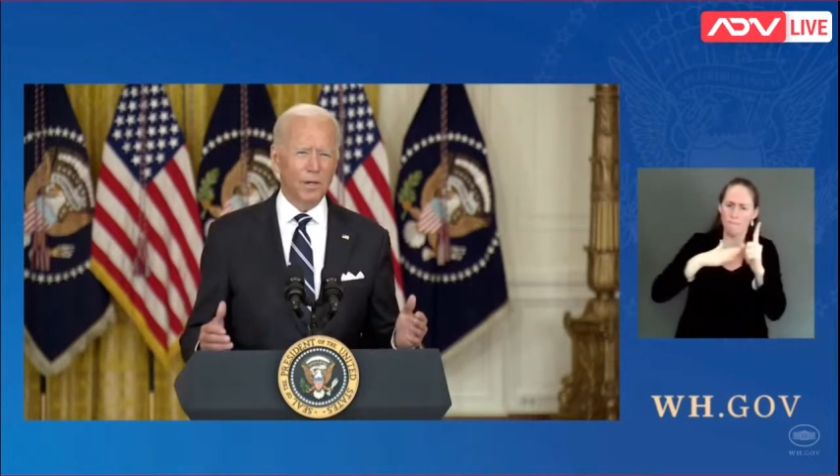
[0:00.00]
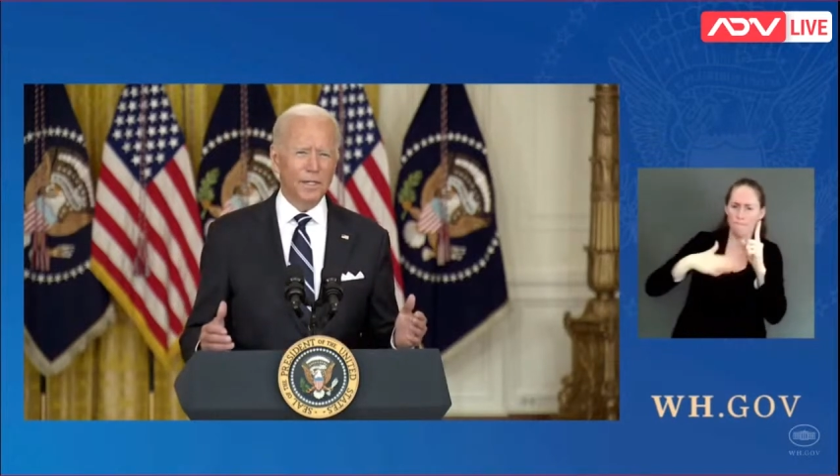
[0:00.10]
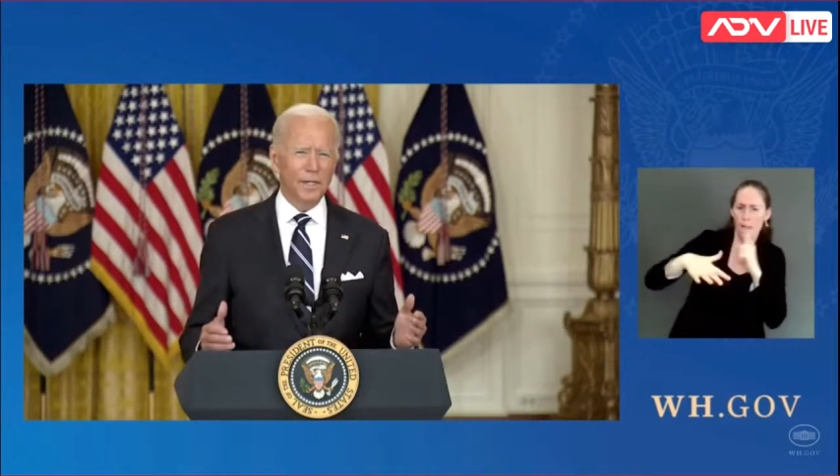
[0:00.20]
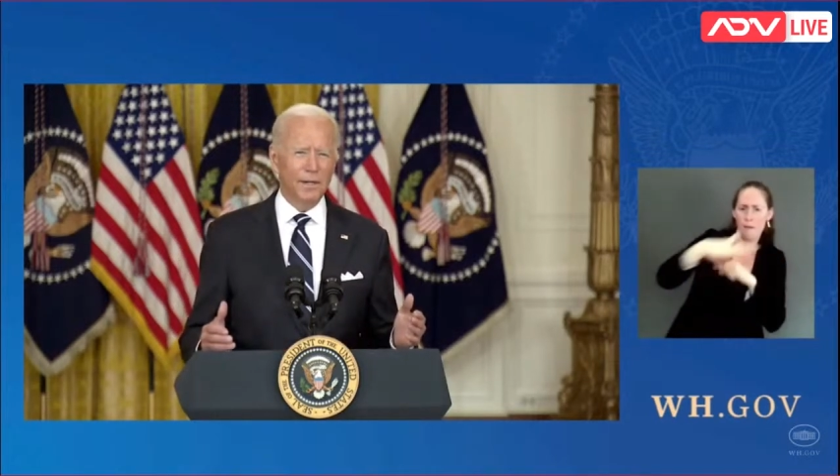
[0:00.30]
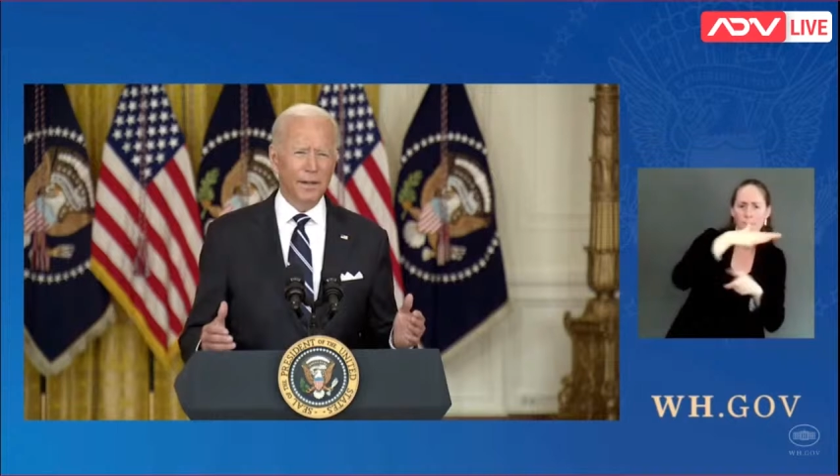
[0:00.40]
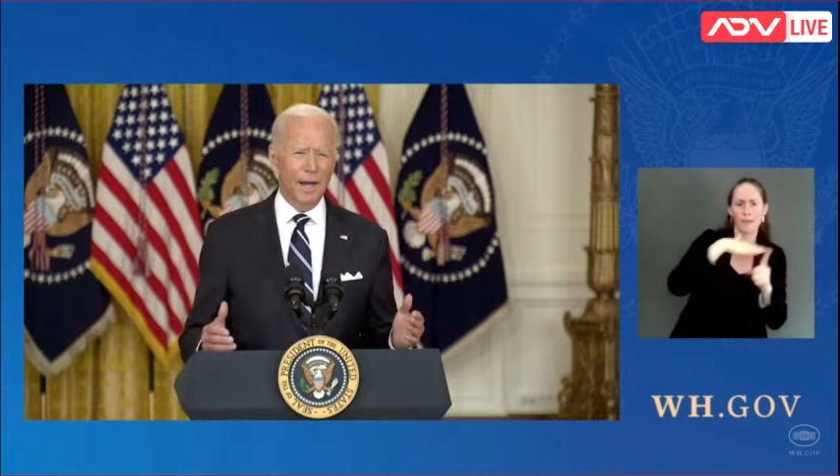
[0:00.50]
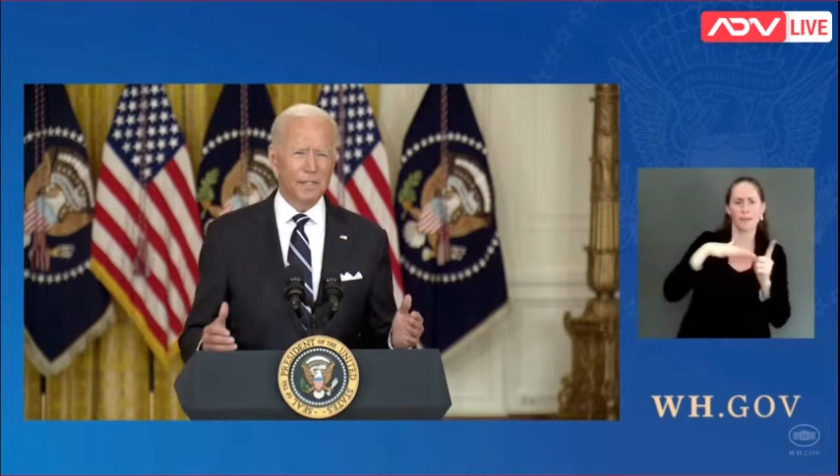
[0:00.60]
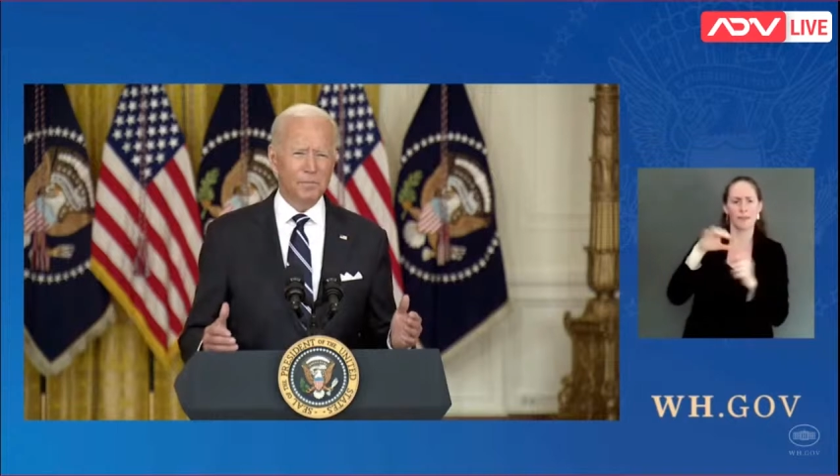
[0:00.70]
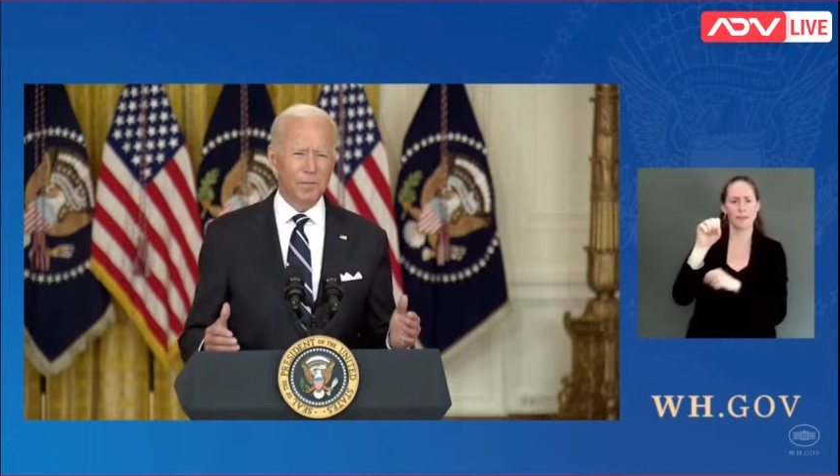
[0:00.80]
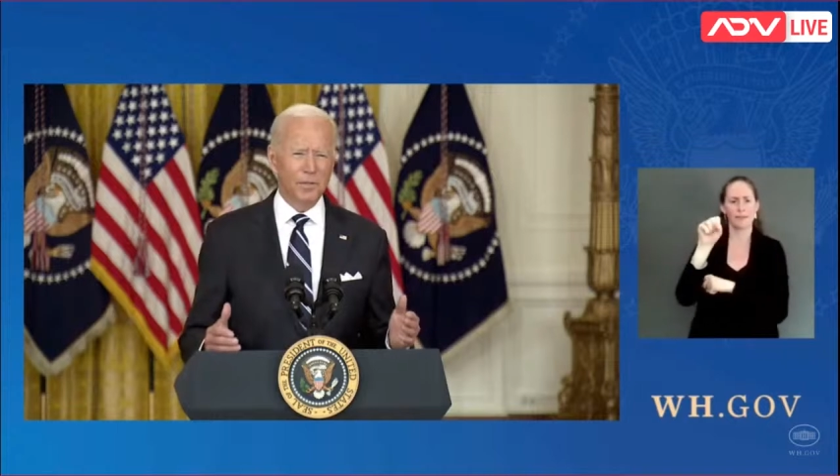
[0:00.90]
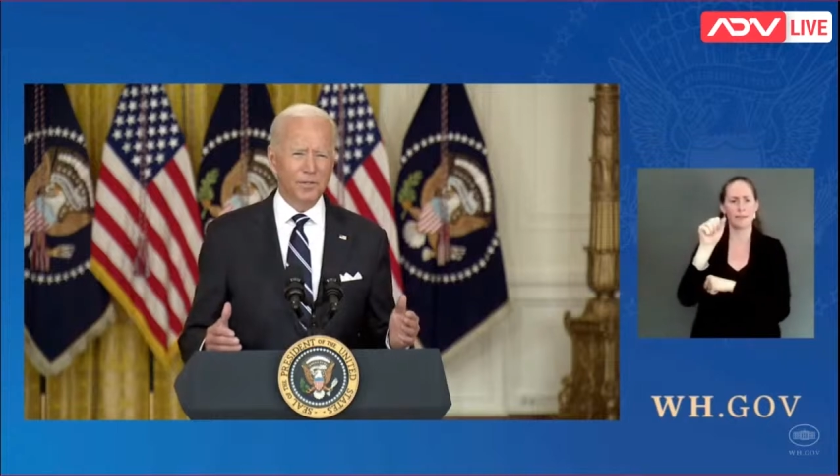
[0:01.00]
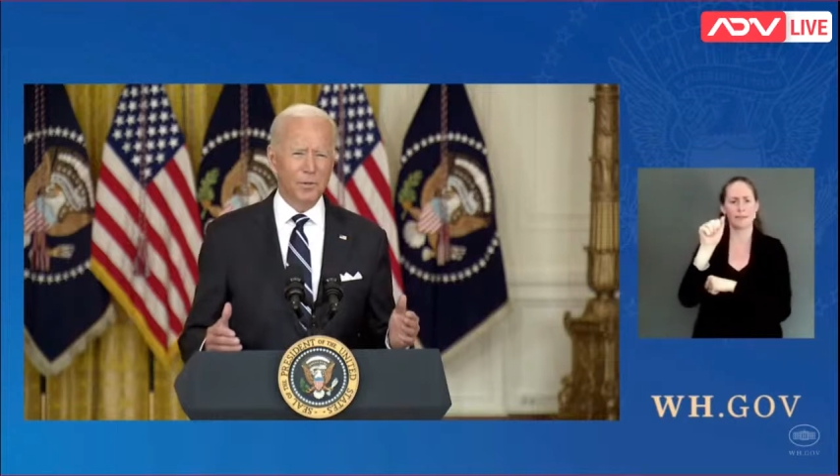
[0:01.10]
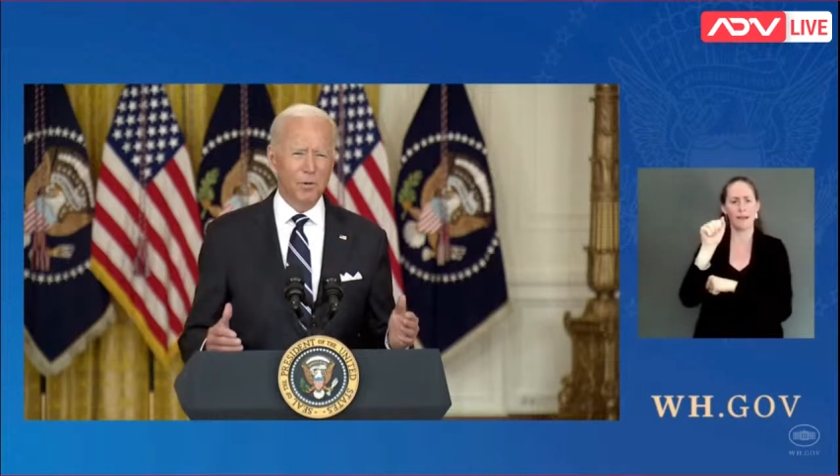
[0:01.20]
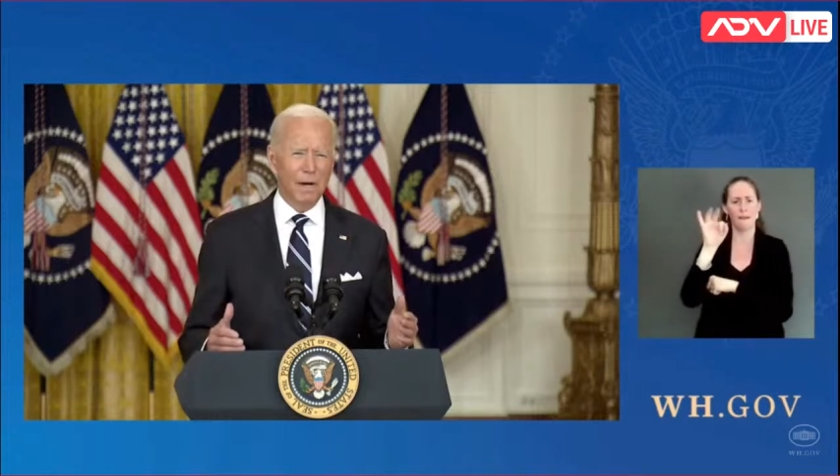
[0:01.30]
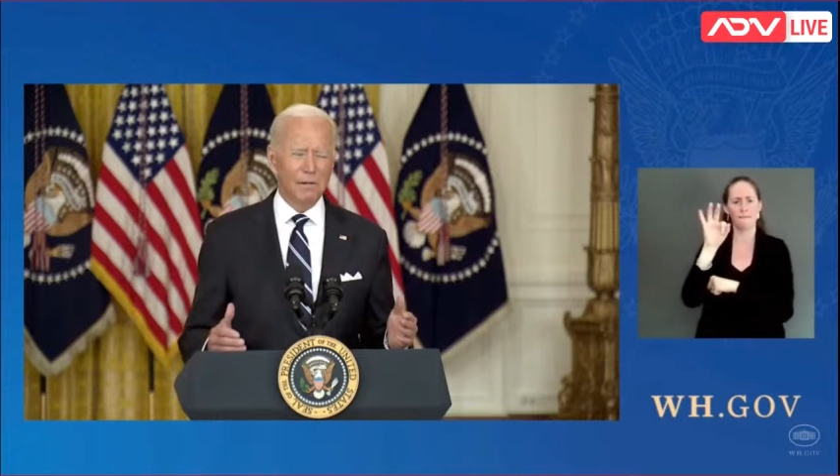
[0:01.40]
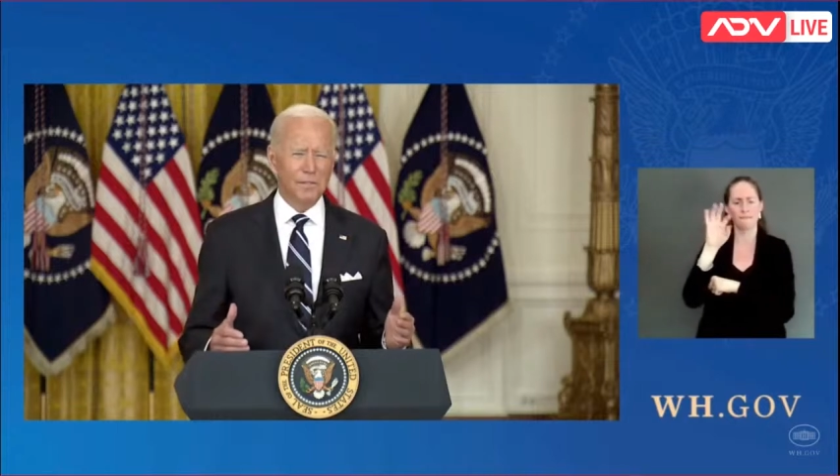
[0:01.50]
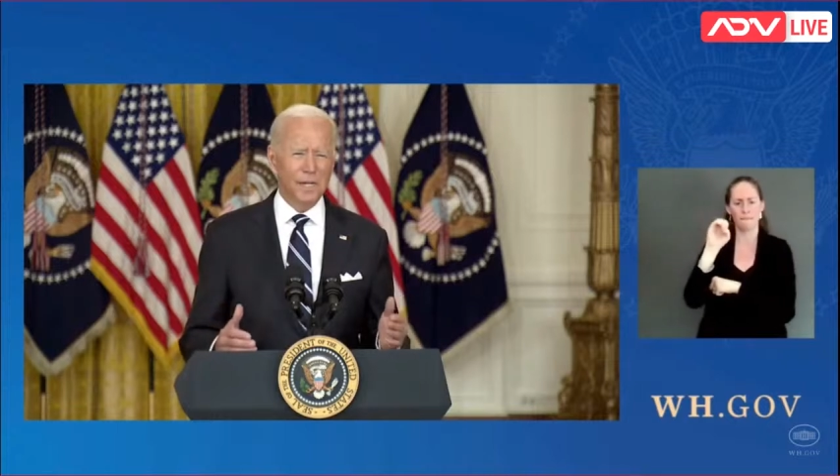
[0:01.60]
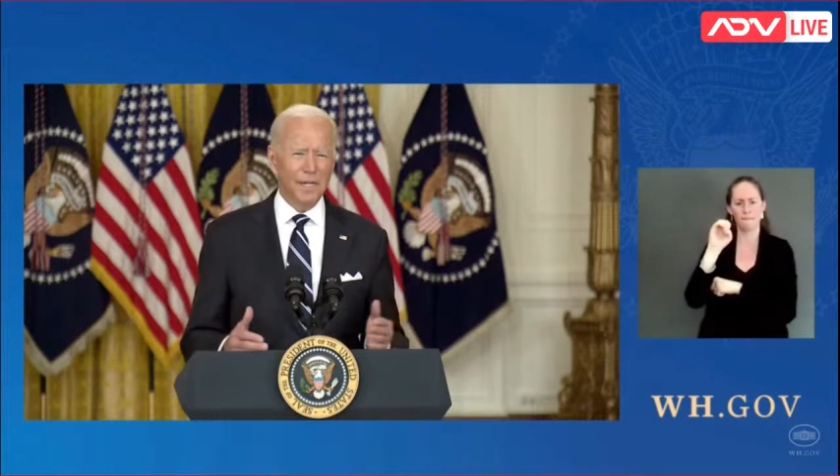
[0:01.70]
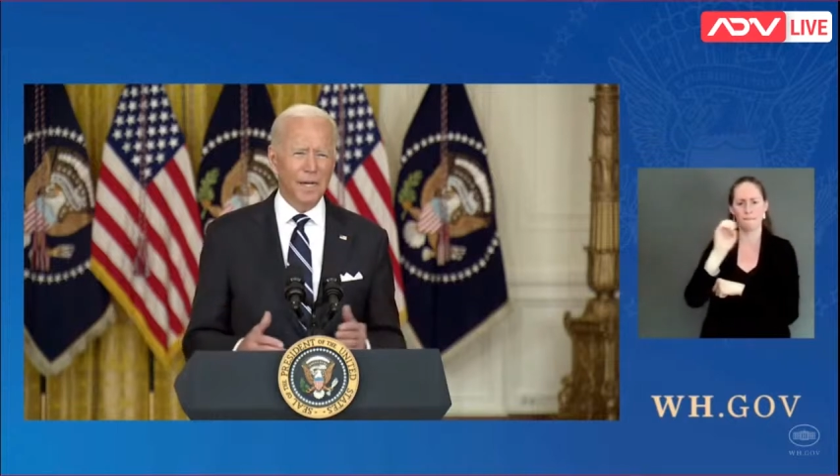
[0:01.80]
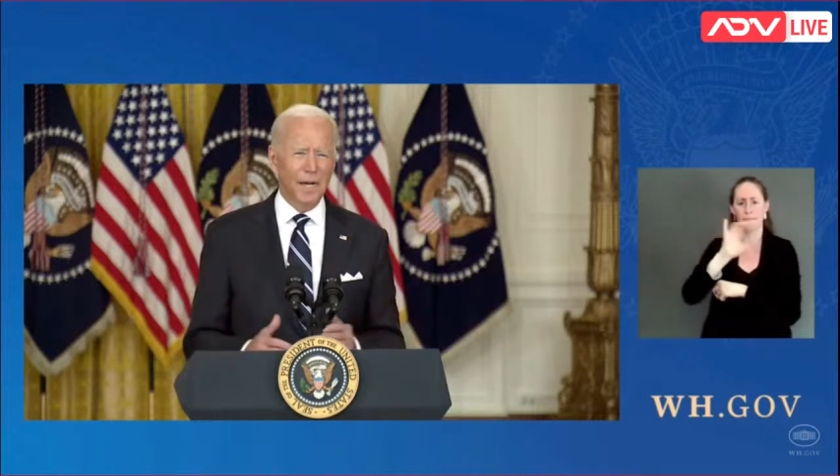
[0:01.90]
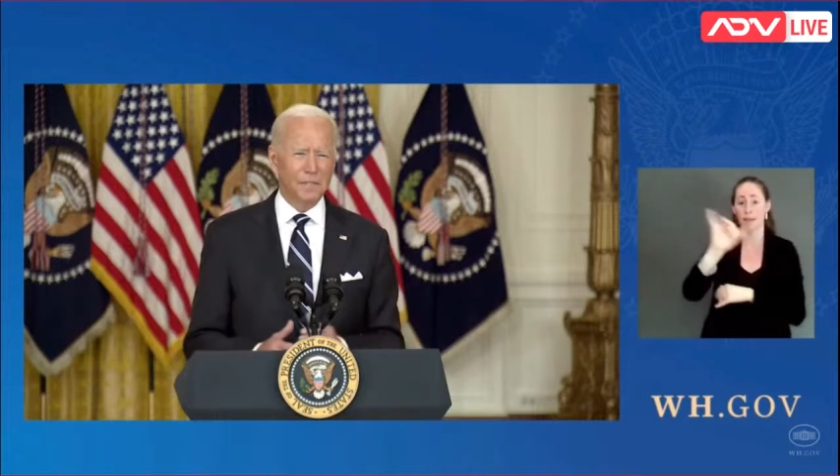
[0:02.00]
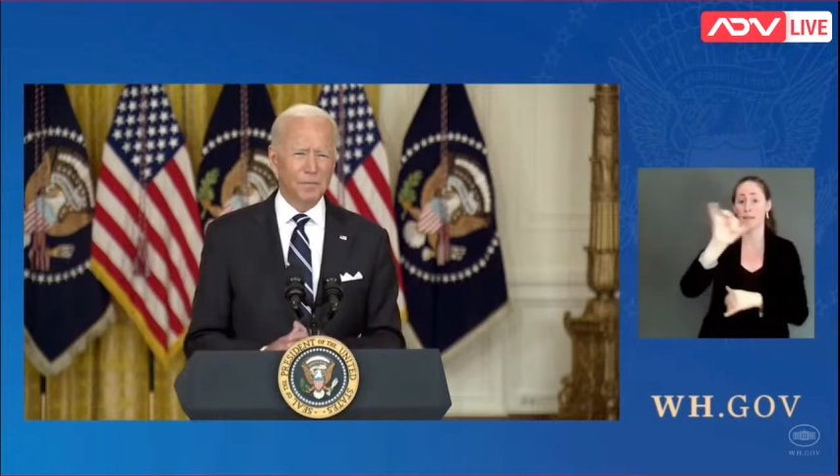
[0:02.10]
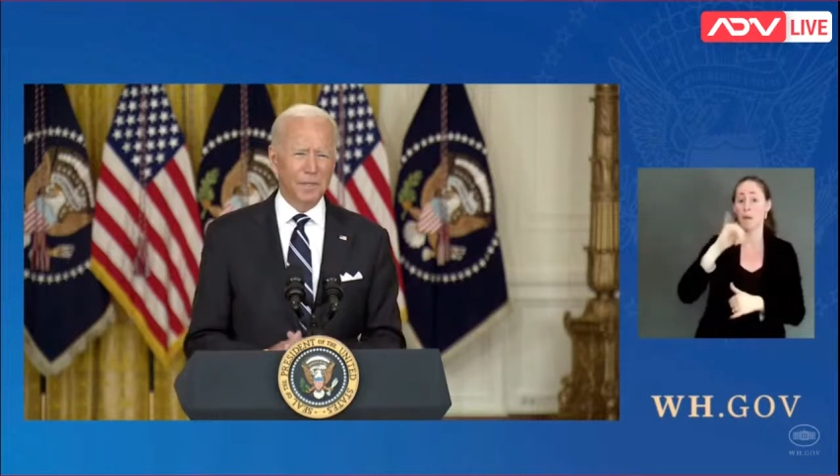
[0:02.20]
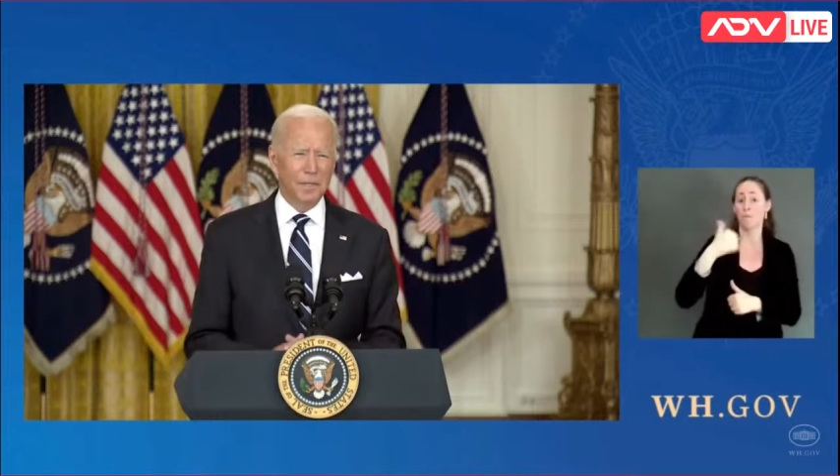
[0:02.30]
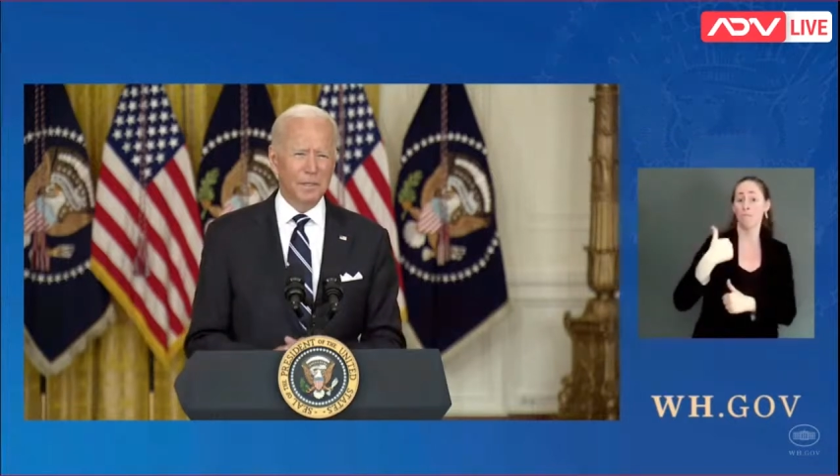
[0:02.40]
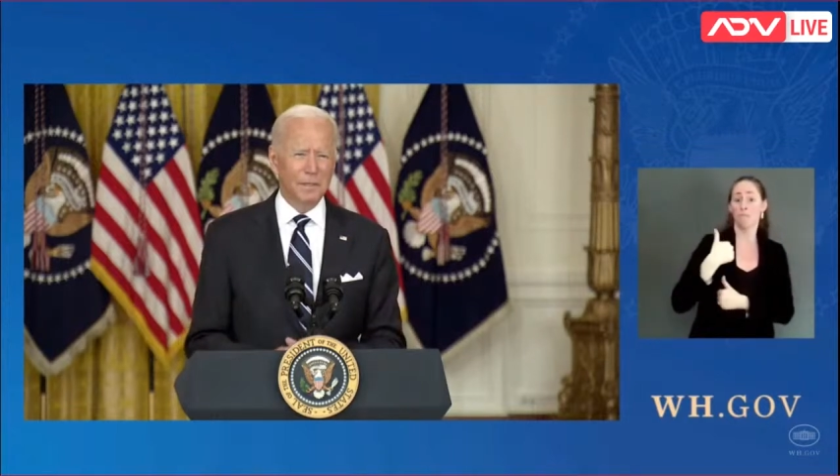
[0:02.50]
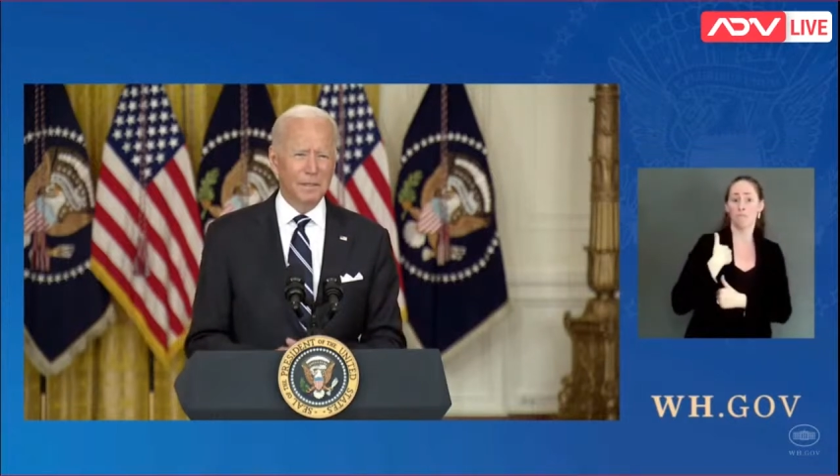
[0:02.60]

walking into the hospital than you were outside the hospital.